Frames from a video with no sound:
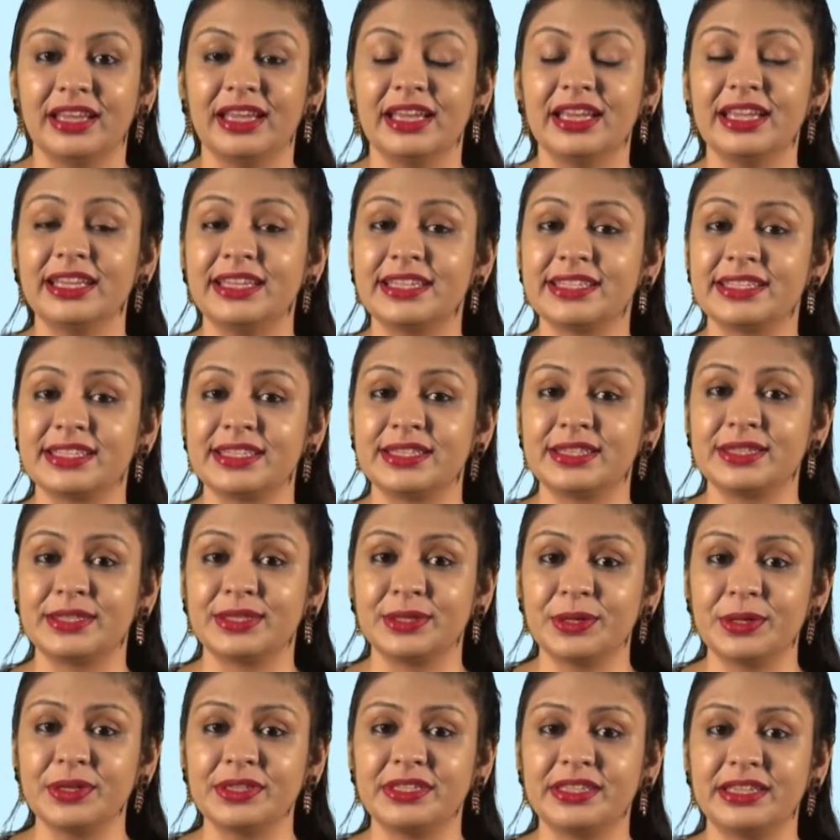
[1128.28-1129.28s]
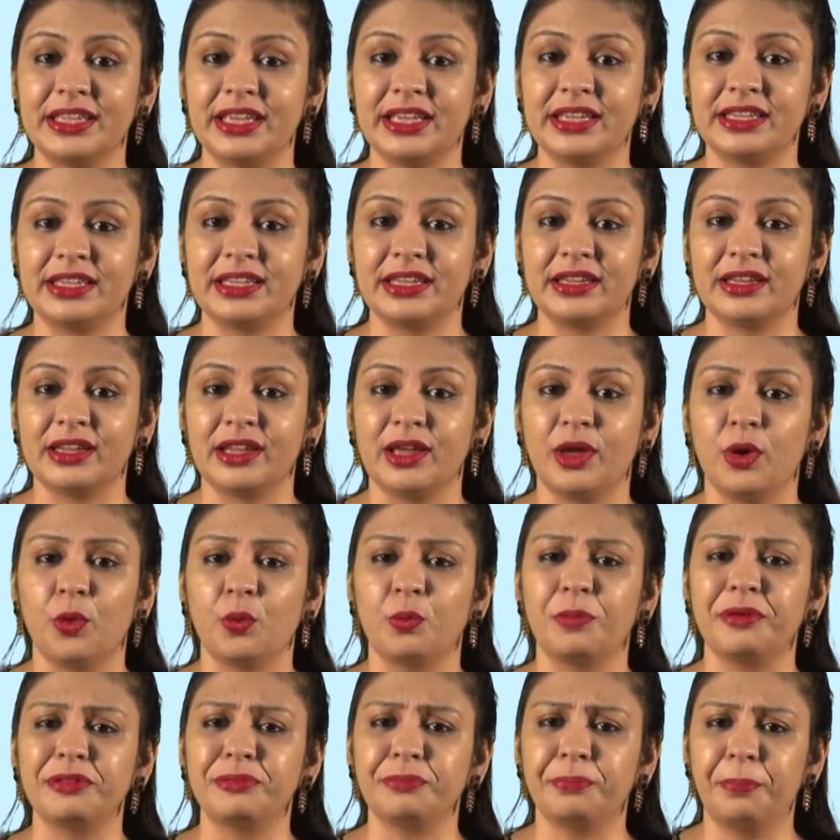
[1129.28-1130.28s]
It is associated
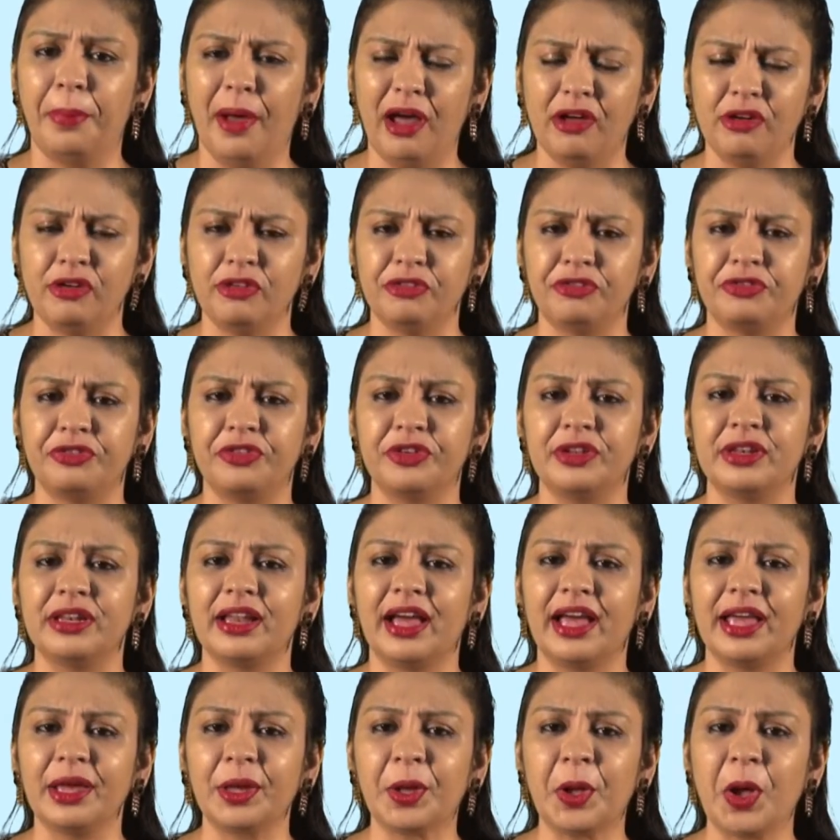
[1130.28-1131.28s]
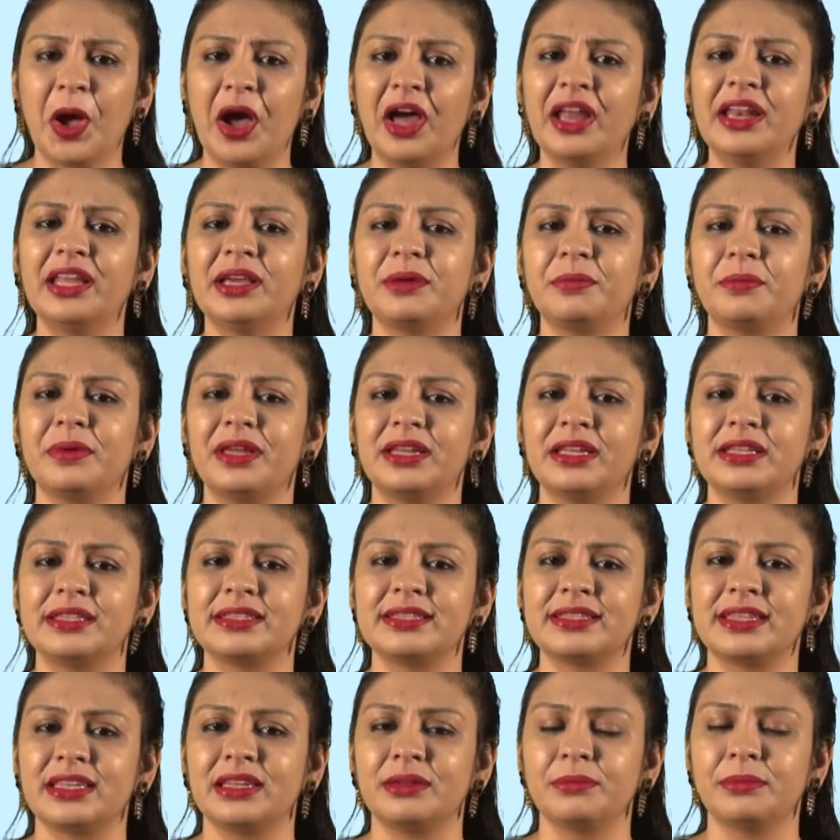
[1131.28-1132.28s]
with powerful, iconic men in
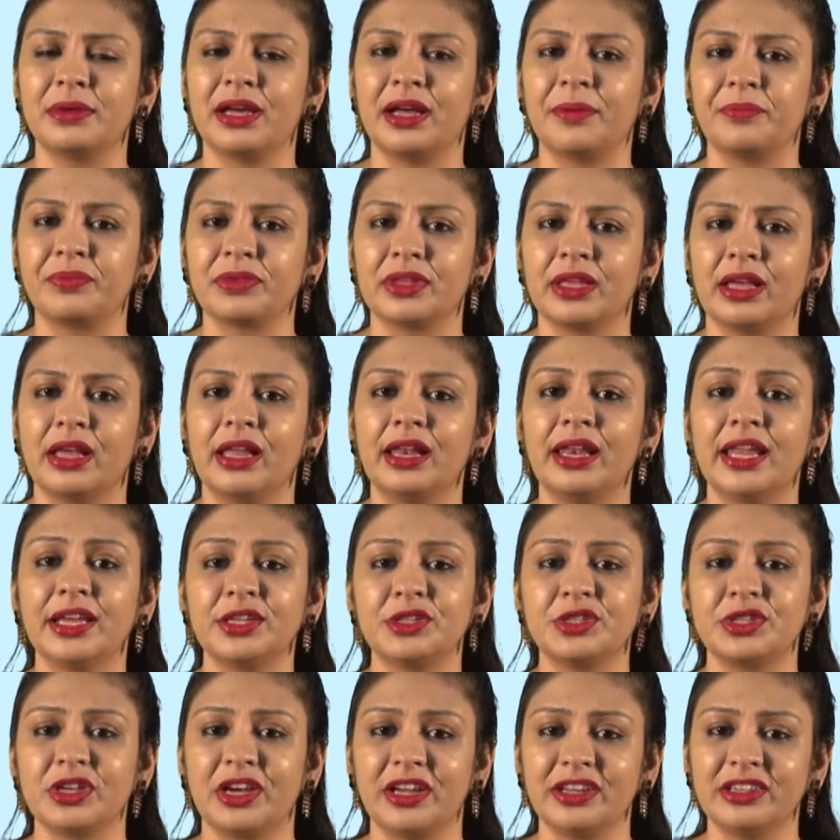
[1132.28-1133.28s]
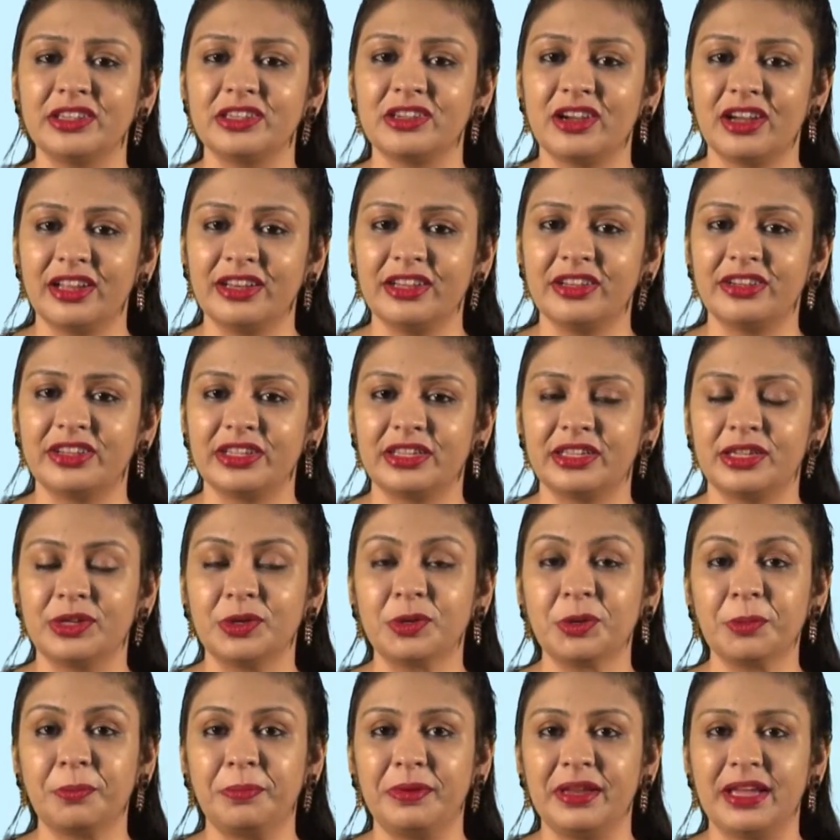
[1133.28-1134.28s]
cinema like Sean Connery,
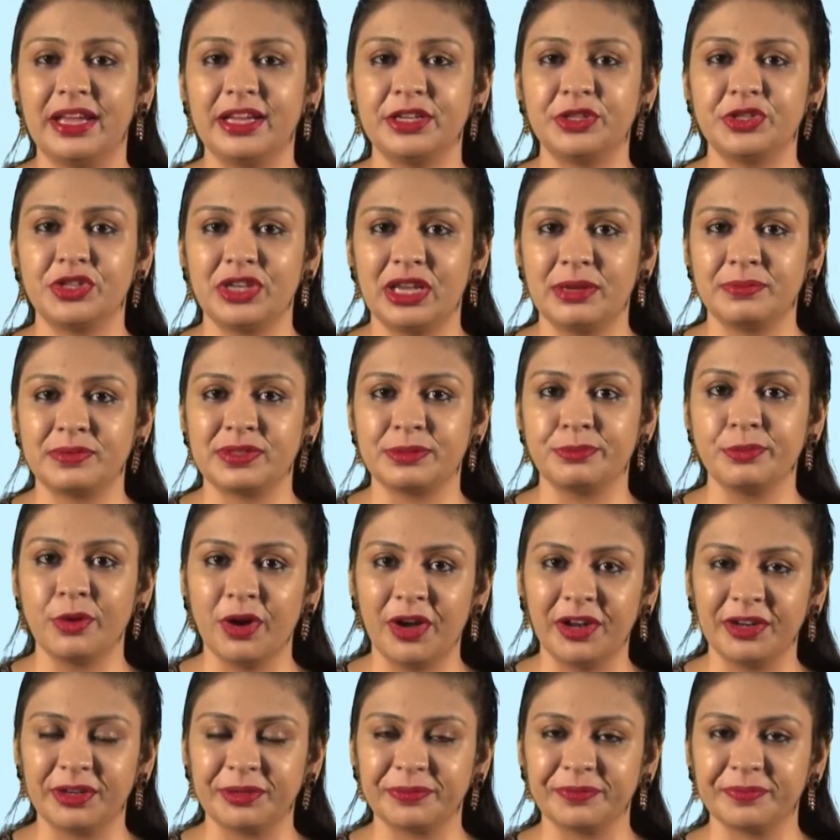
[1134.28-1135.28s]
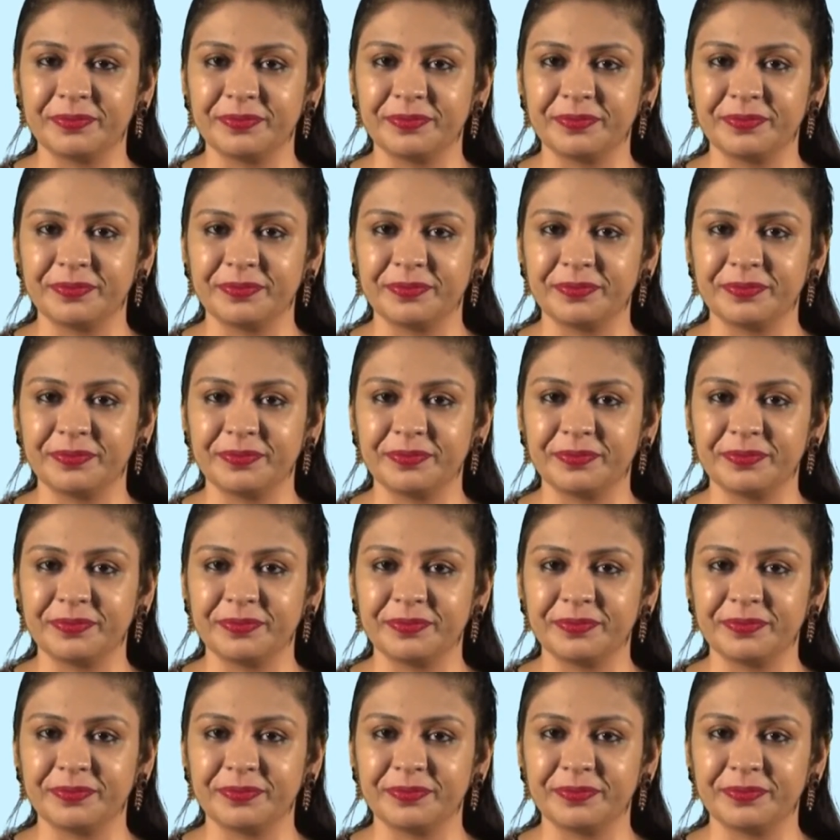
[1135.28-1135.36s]
who played James Bond.